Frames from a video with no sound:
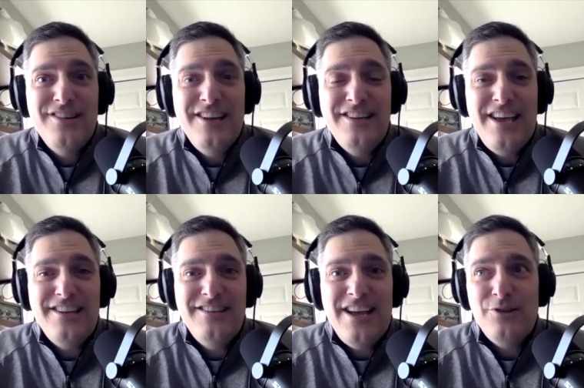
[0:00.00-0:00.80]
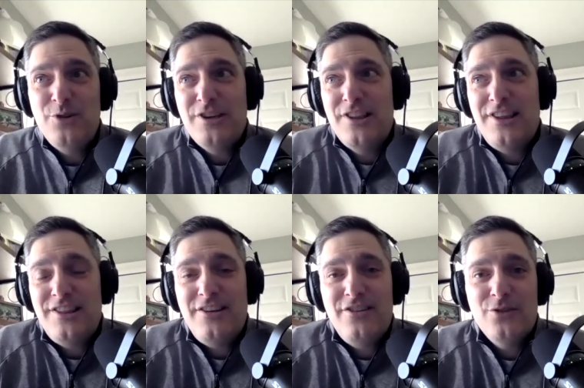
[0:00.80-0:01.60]
And yet now you can sit
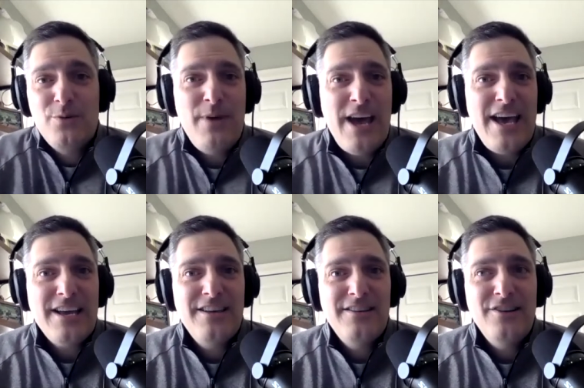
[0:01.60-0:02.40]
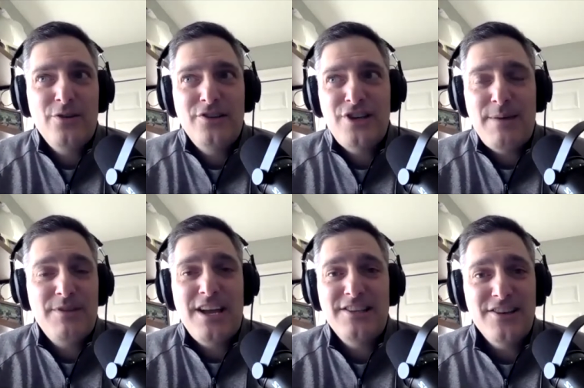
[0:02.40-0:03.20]
there and look back, you know, the job's
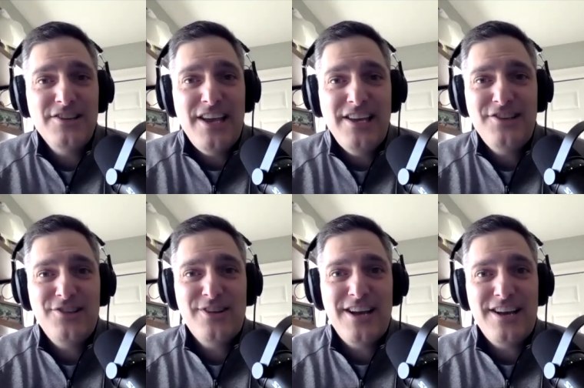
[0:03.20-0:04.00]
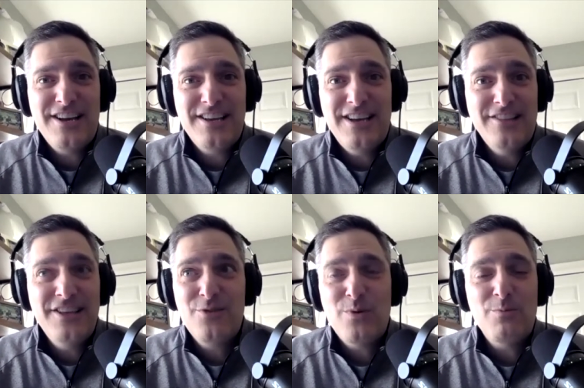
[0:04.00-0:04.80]
not done yet. You still got at
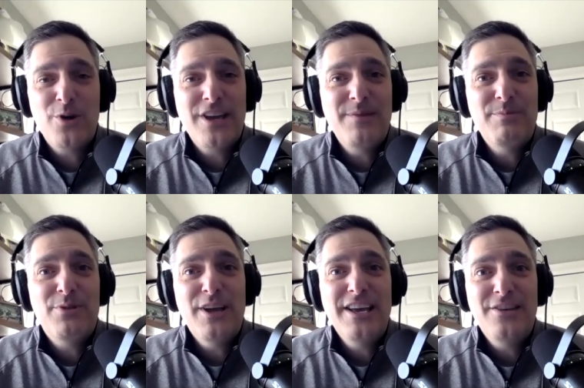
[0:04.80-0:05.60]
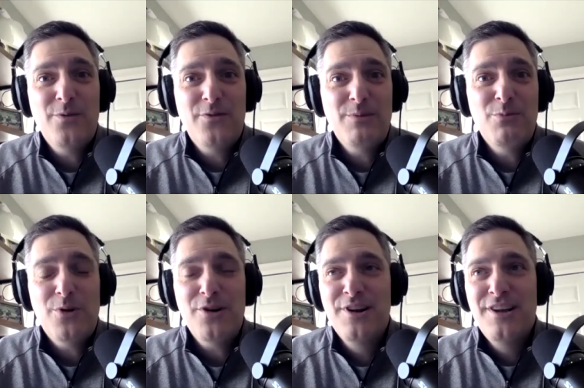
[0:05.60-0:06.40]
least one more game to play, hopefully
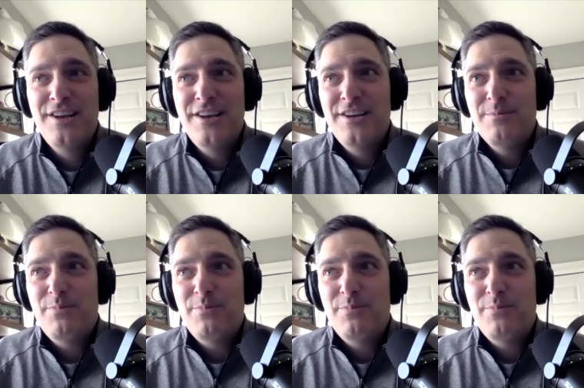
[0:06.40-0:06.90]
more, yeah.